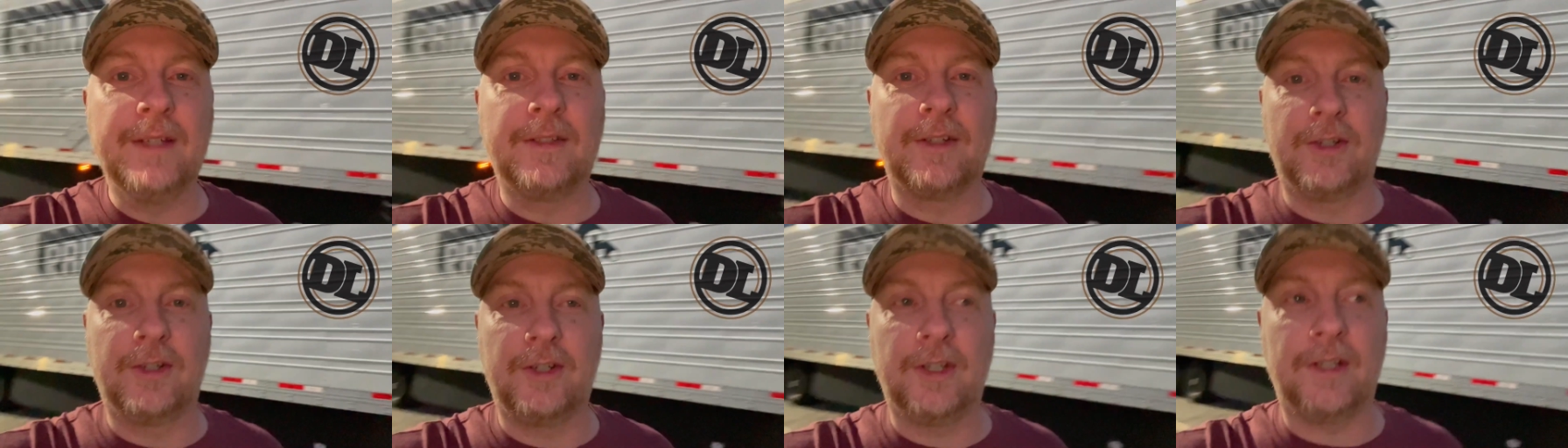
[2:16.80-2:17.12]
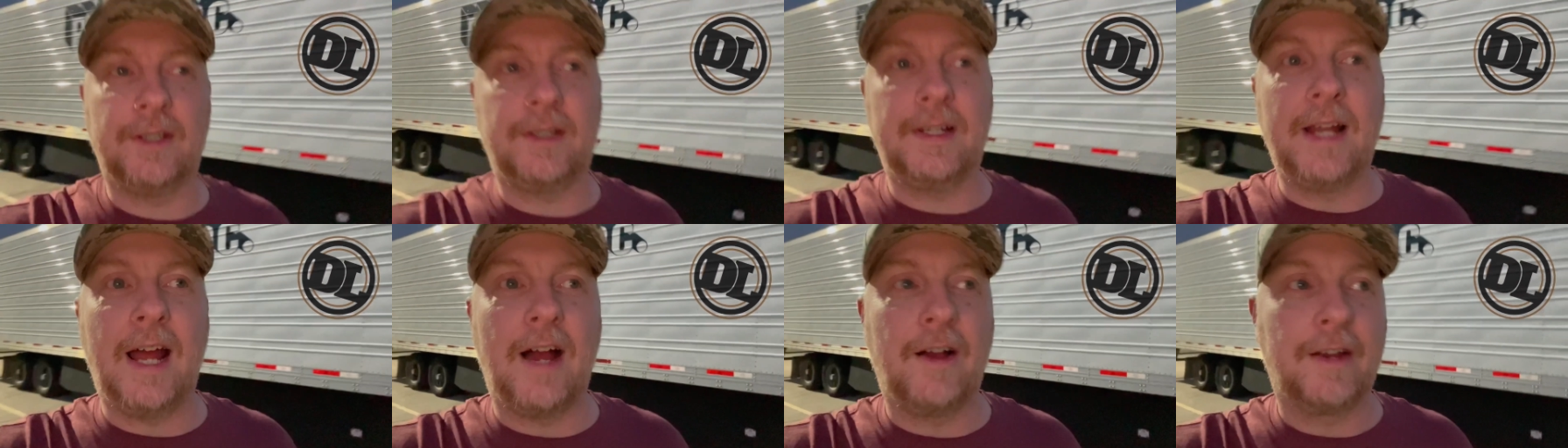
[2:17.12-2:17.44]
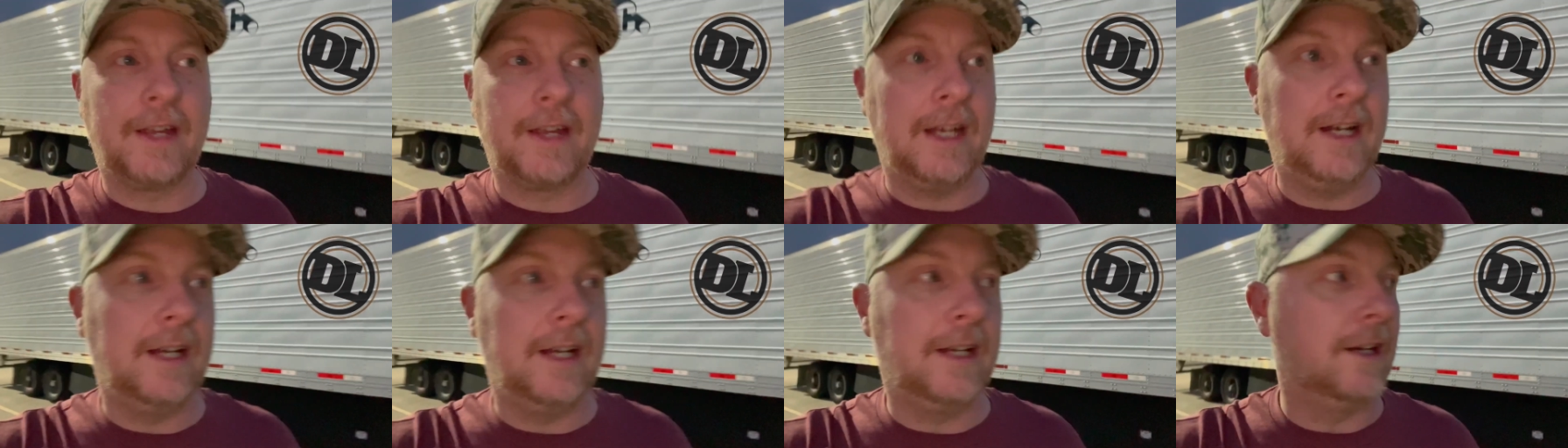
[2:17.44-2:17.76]
are just now
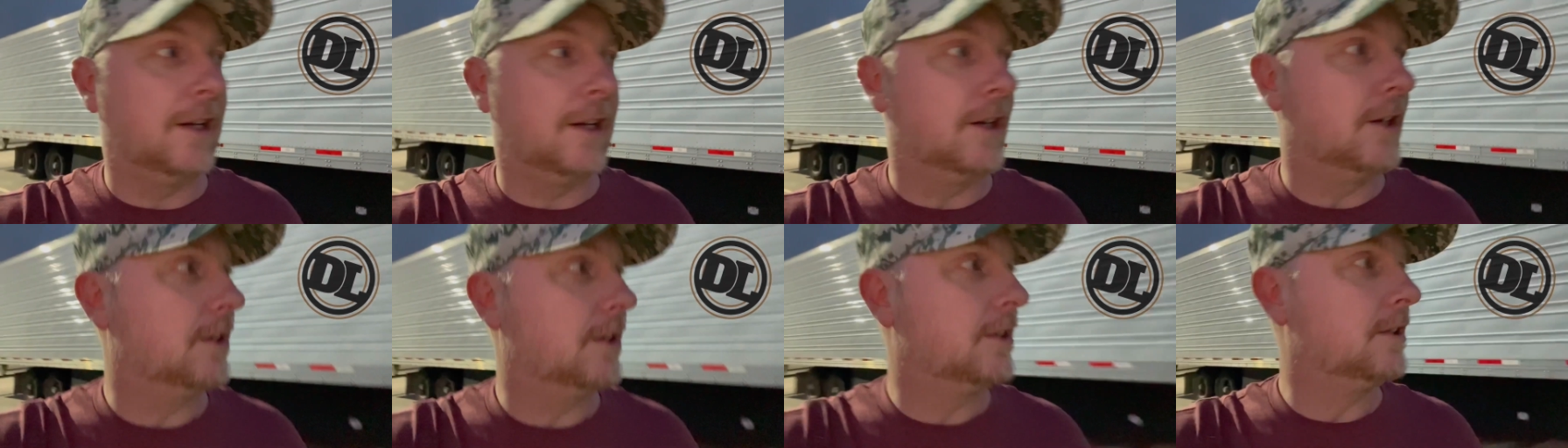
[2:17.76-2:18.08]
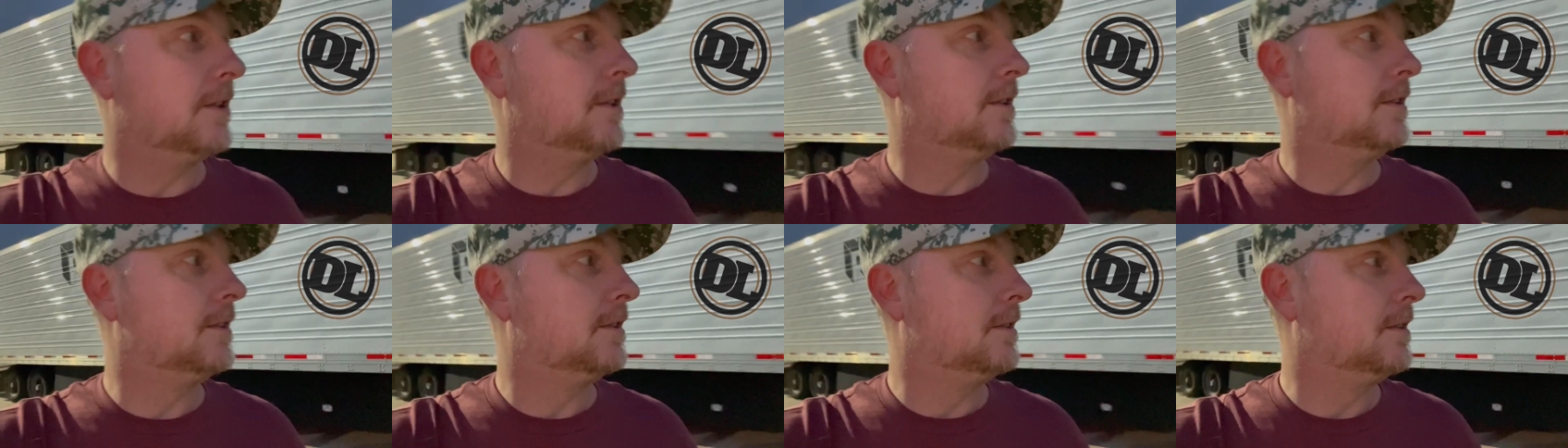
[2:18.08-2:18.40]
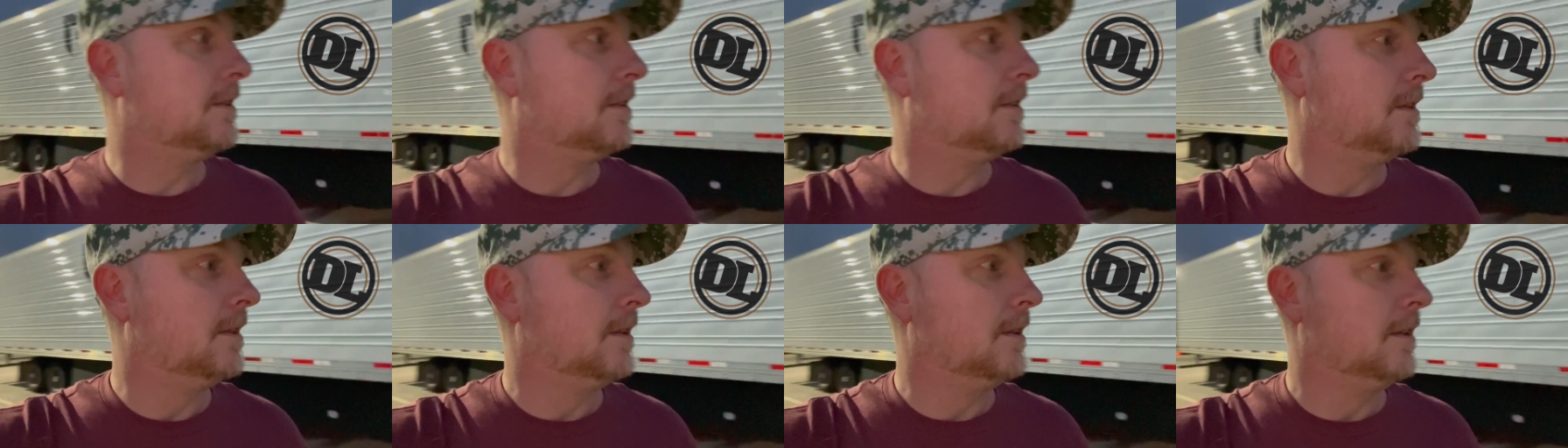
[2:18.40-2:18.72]
getting
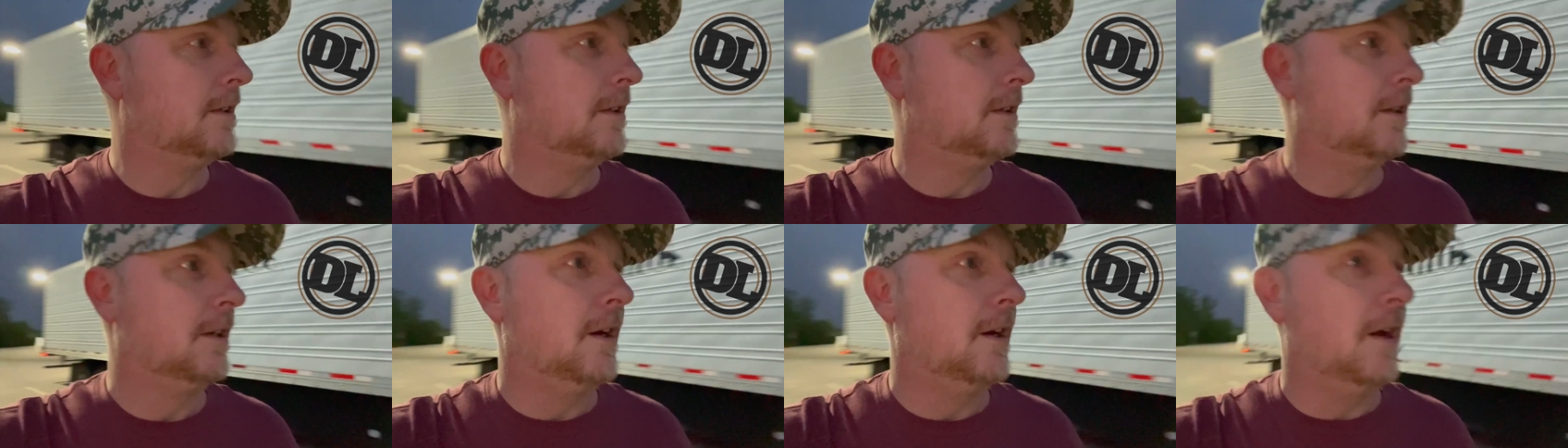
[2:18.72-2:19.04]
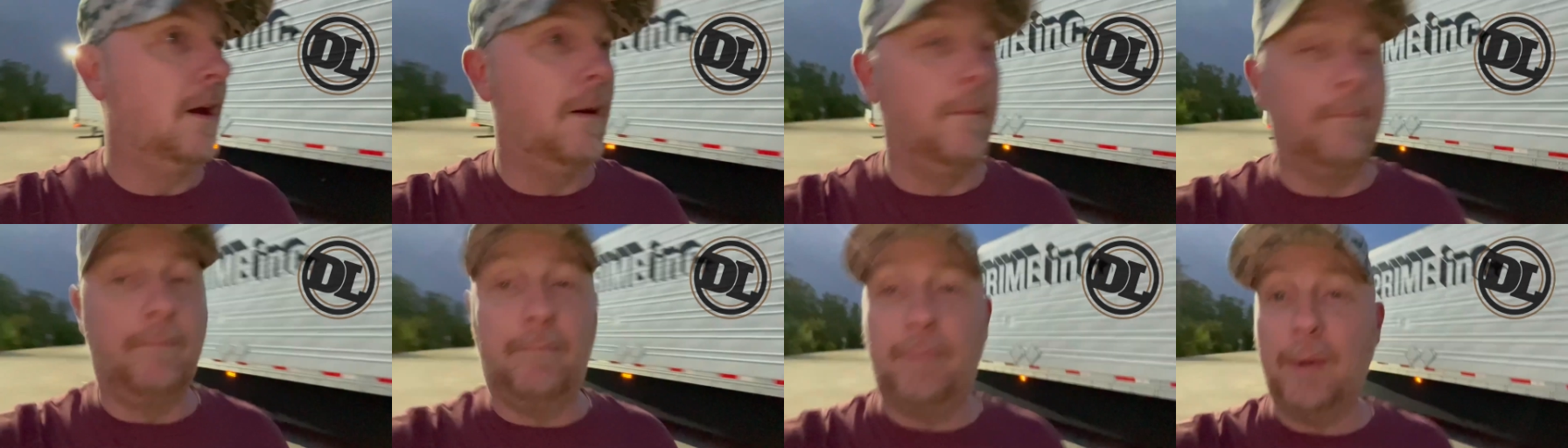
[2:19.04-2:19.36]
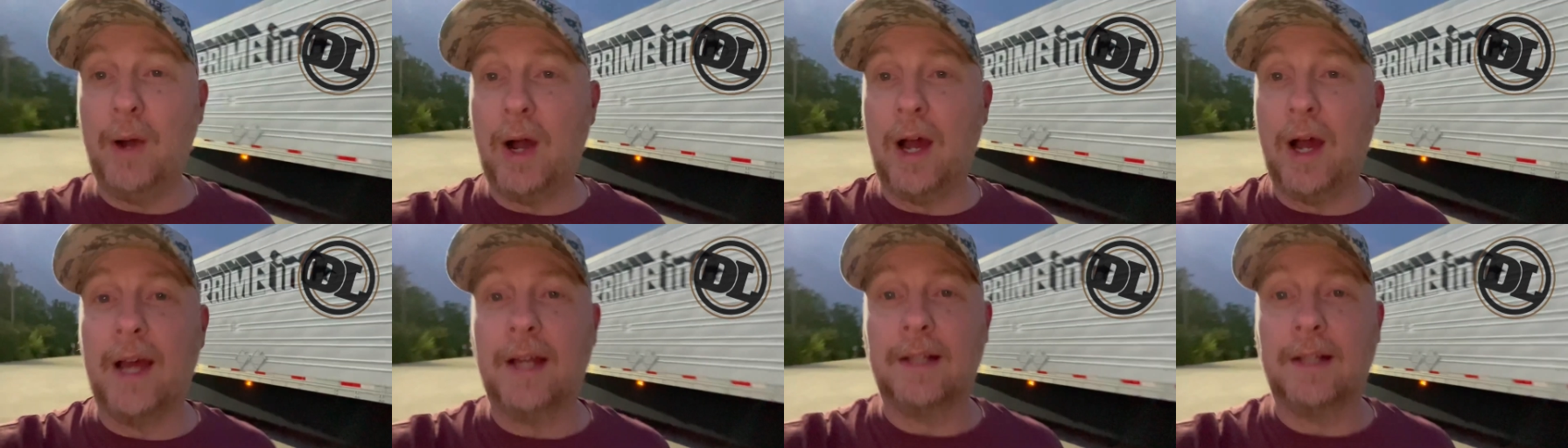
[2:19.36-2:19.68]
here.
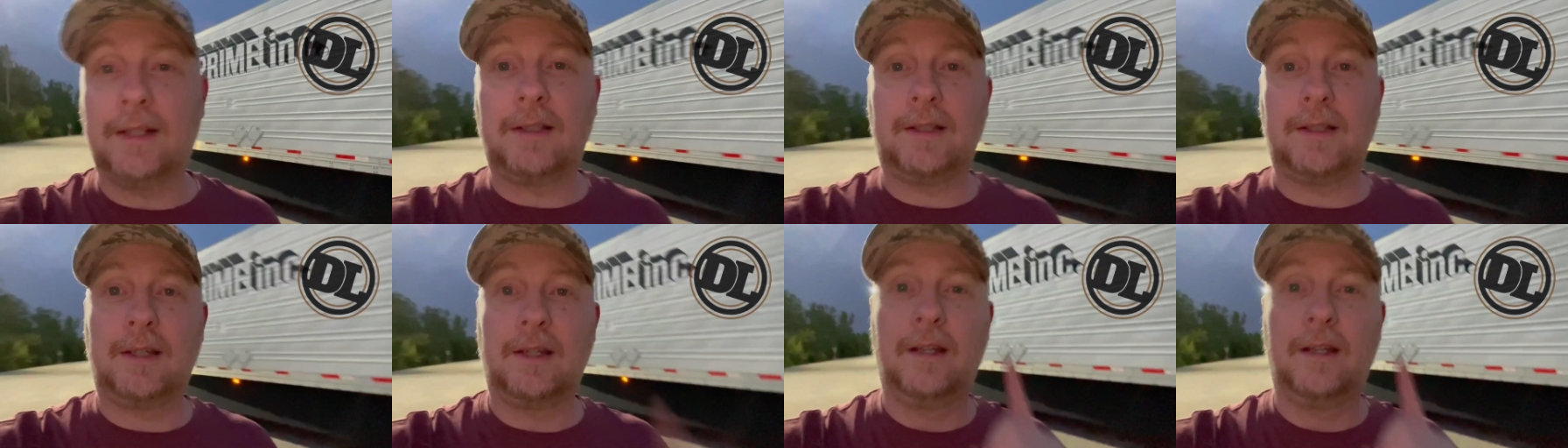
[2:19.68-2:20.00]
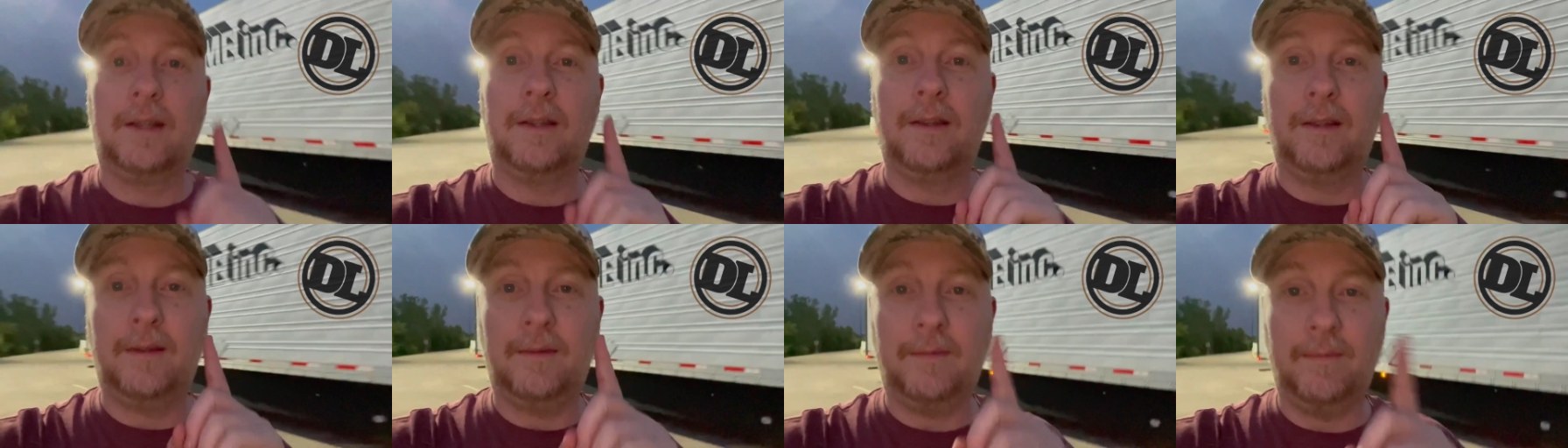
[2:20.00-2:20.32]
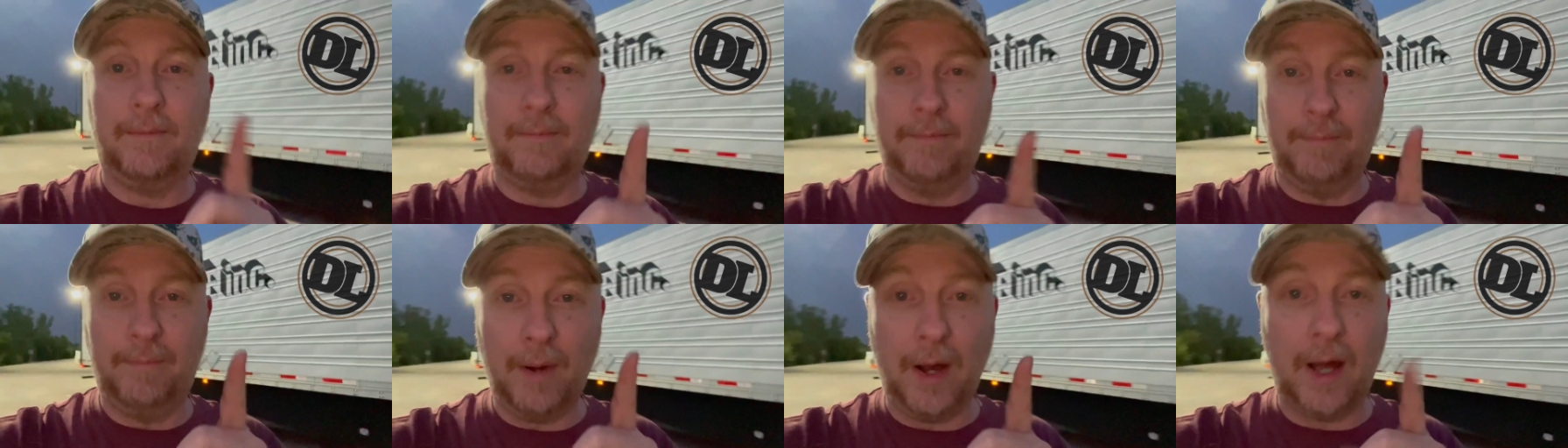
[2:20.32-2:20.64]
But,
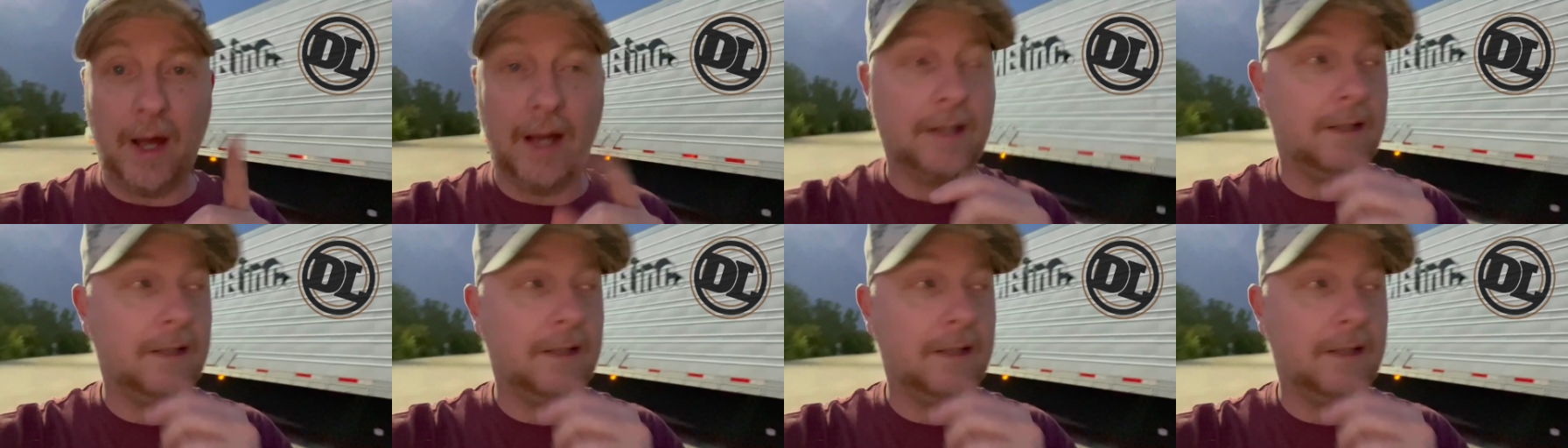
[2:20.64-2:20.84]
but,